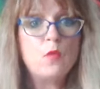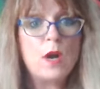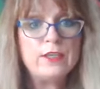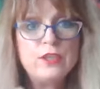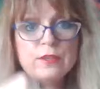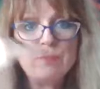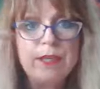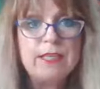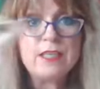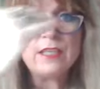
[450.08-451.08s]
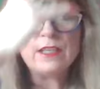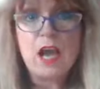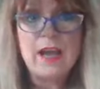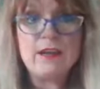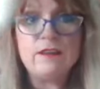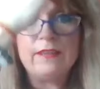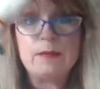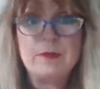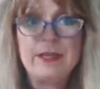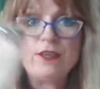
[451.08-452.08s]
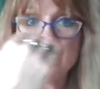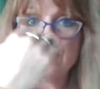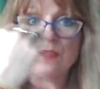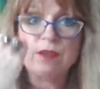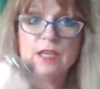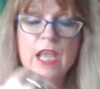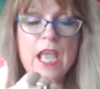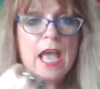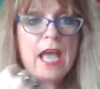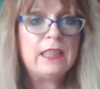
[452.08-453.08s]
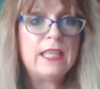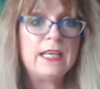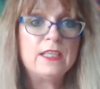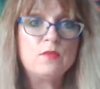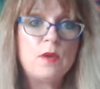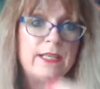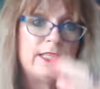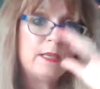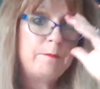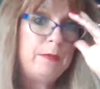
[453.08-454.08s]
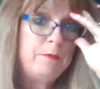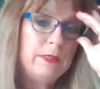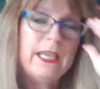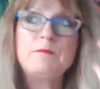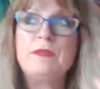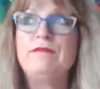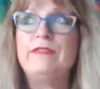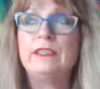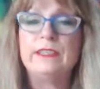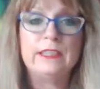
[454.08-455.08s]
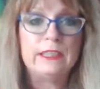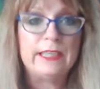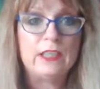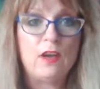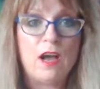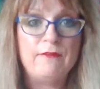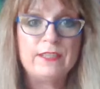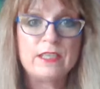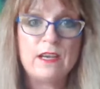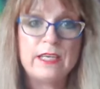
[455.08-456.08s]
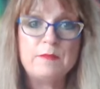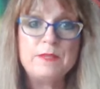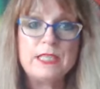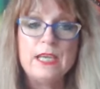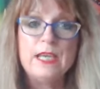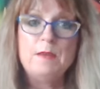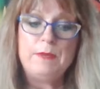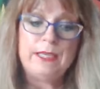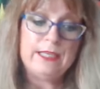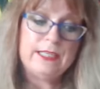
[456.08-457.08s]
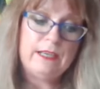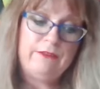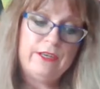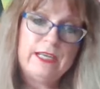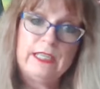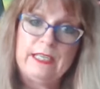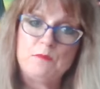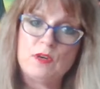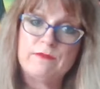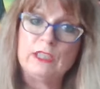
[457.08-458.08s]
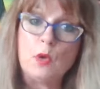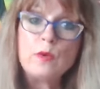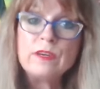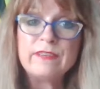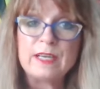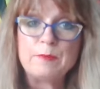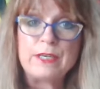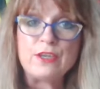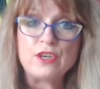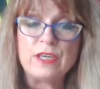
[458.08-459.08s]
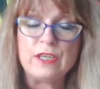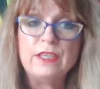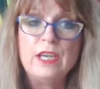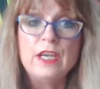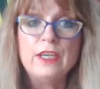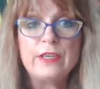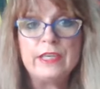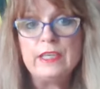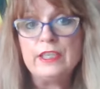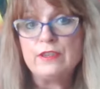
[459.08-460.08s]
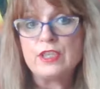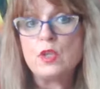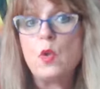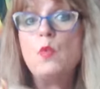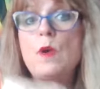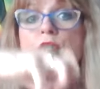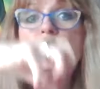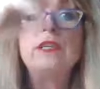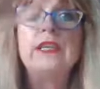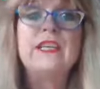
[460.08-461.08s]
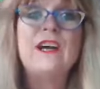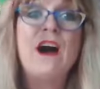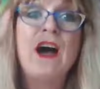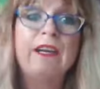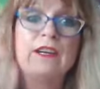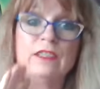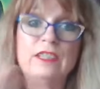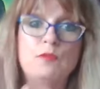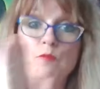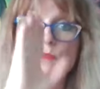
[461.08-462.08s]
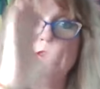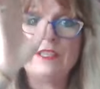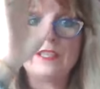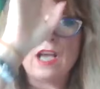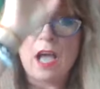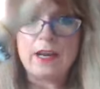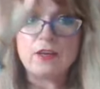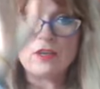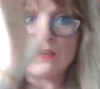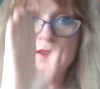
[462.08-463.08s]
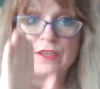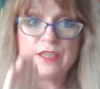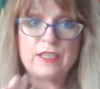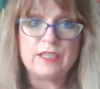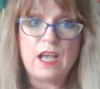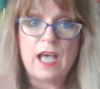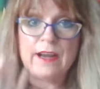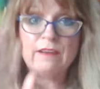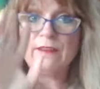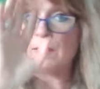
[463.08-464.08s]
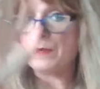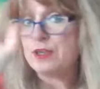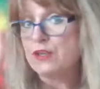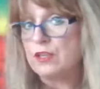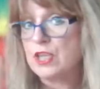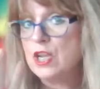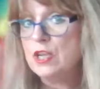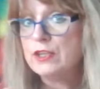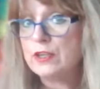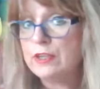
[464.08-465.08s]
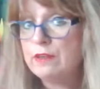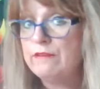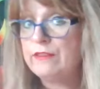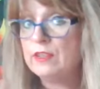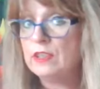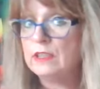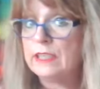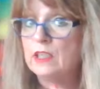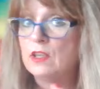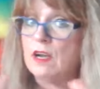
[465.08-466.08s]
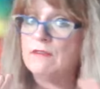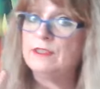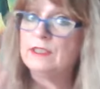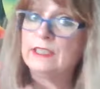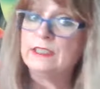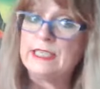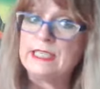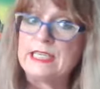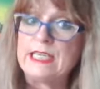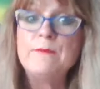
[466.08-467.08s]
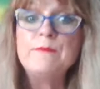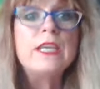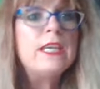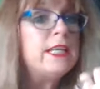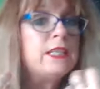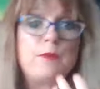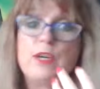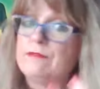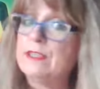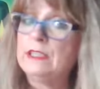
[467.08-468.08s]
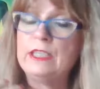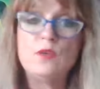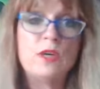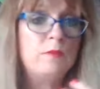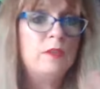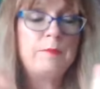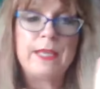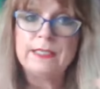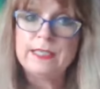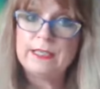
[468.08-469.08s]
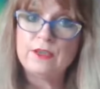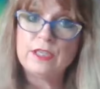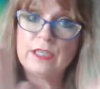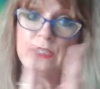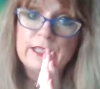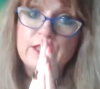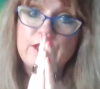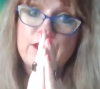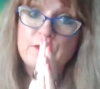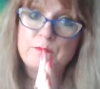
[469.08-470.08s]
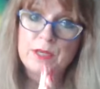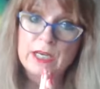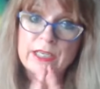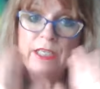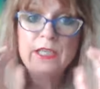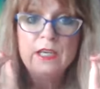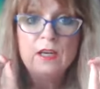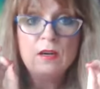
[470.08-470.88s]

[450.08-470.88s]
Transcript: It wants you to raise to the higher vibration. And that's why some people can be feeling a little off at times because if you're at like more of a lower vibration, you're gonna your soul wants you to get higher, move into the higher consciousness, the higher vibrations. So you could feel a little off, a little dizzy. It's perfectly normal. Pay attention and listen to your body.